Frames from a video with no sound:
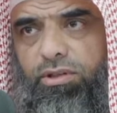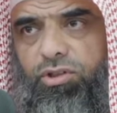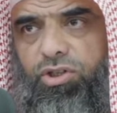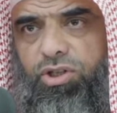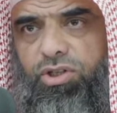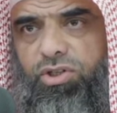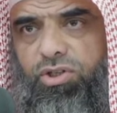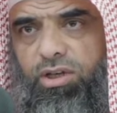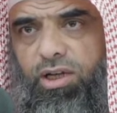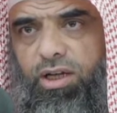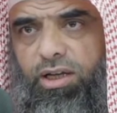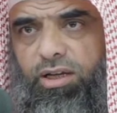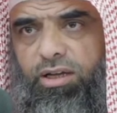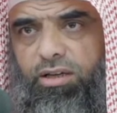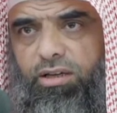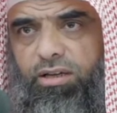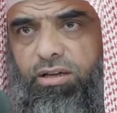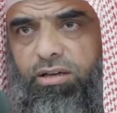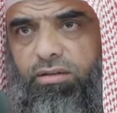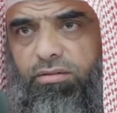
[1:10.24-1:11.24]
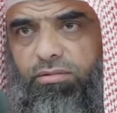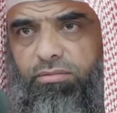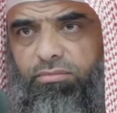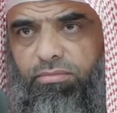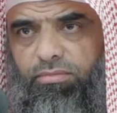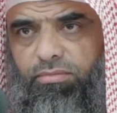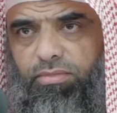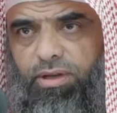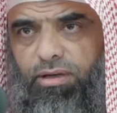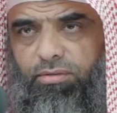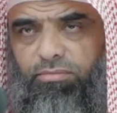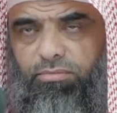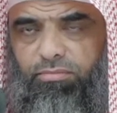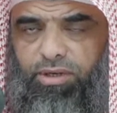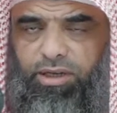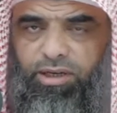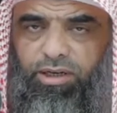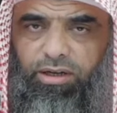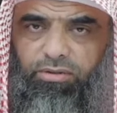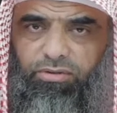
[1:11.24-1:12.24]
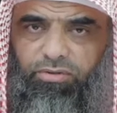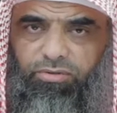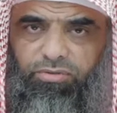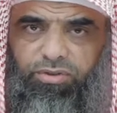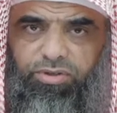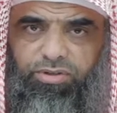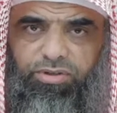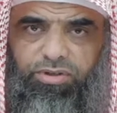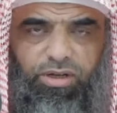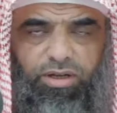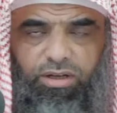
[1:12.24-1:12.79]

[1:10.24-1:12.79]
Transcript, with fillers: just like many other verse,